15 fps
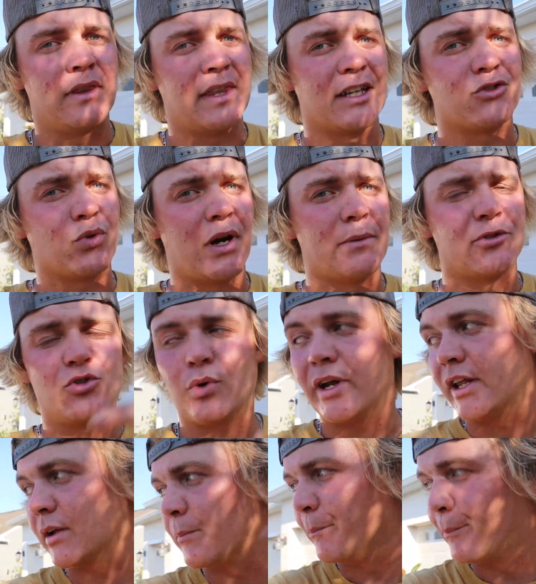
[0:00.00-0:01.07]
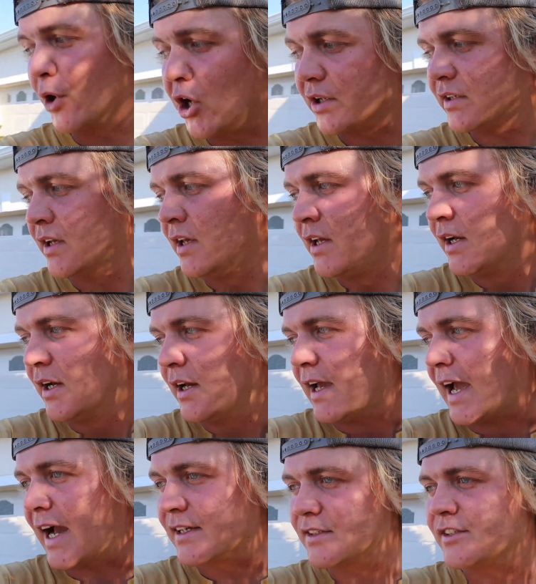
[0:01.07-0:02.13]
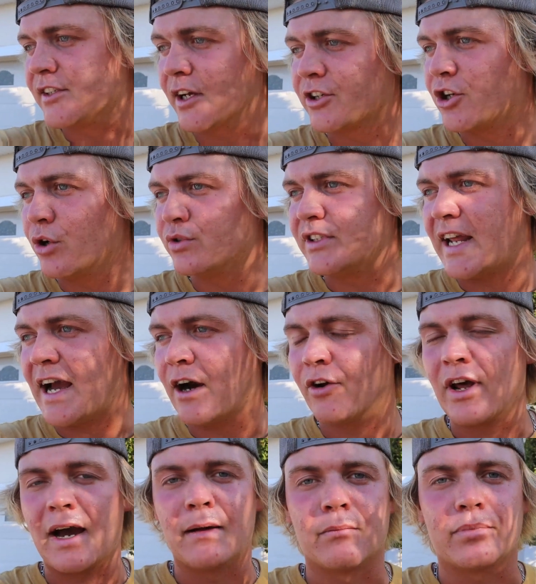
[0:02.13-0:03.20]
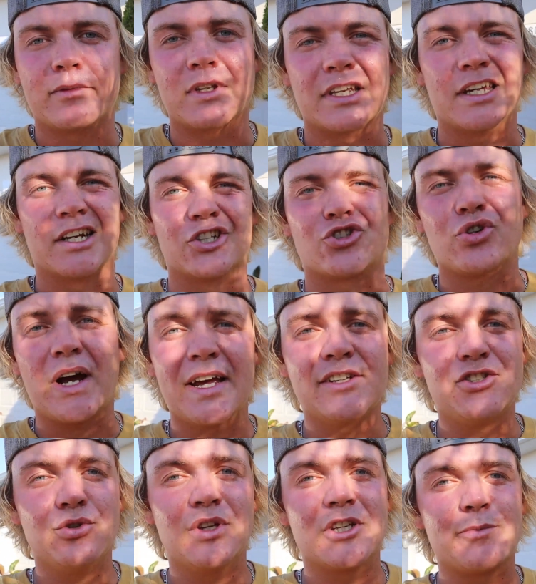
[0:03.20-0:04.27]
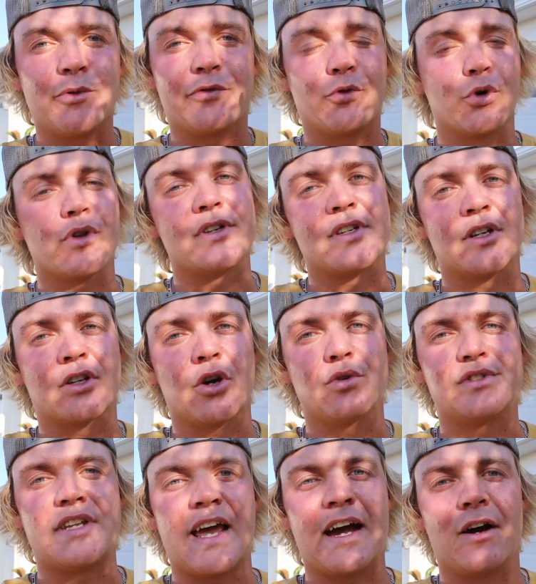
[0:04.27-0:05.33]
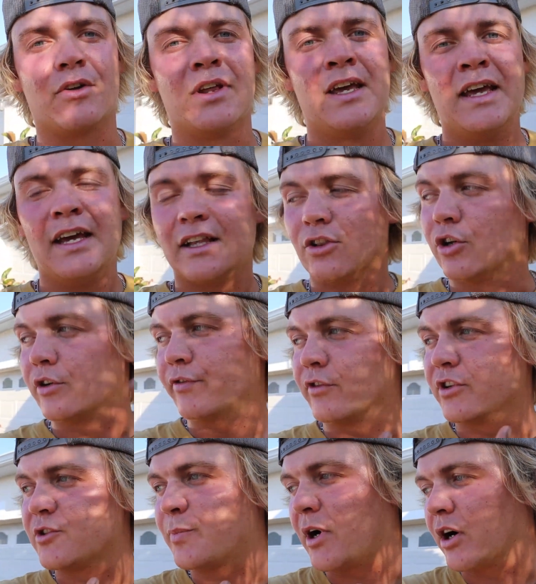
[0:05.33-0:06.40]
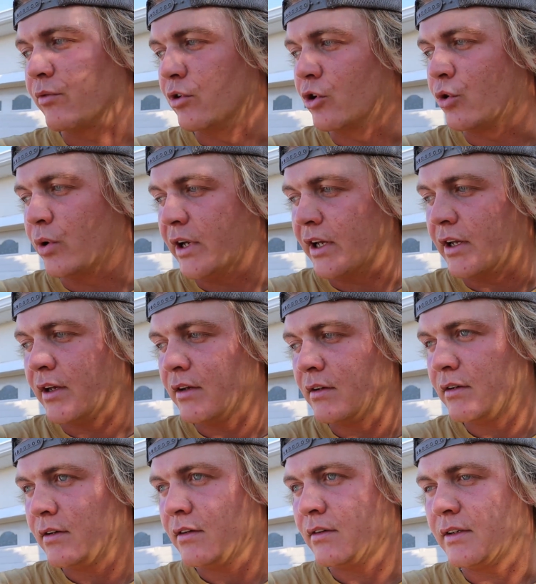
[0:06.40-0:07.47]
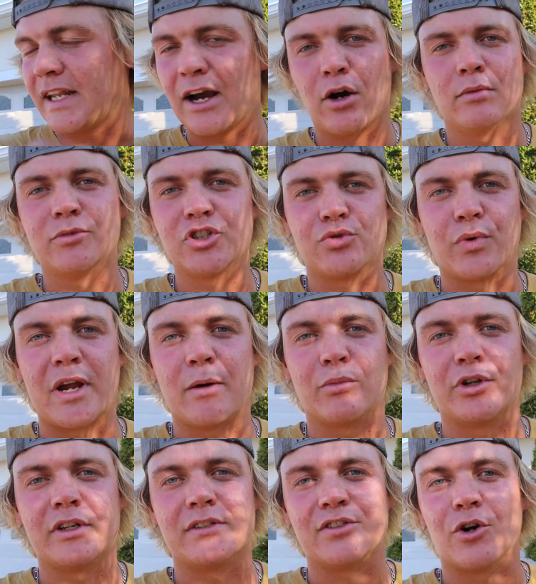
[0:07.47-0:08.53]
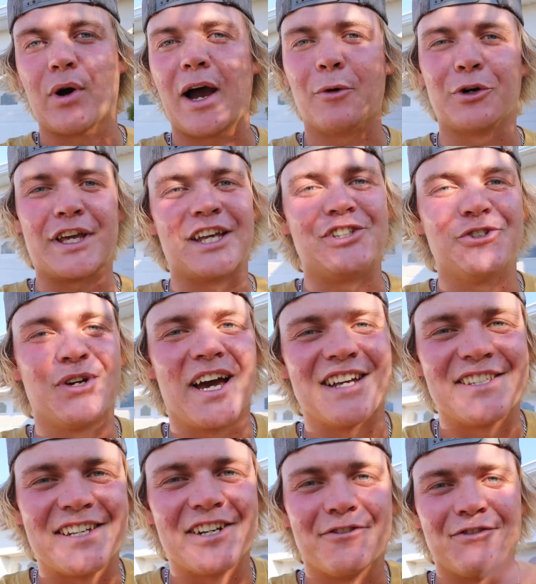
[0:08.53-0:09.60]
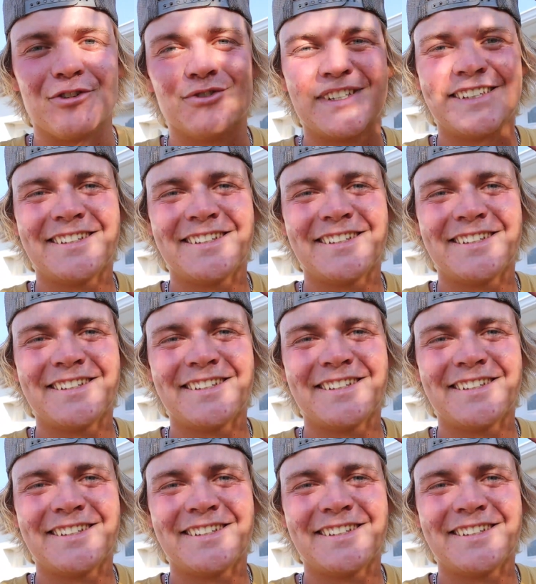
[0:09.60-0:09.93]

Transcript: That's why I'm sweating. But as the sun goes down, I'm gonna try and do this before the sun goes down. Look for a spot real quick. Now I'm just rambling, so I will catch you guys in a few.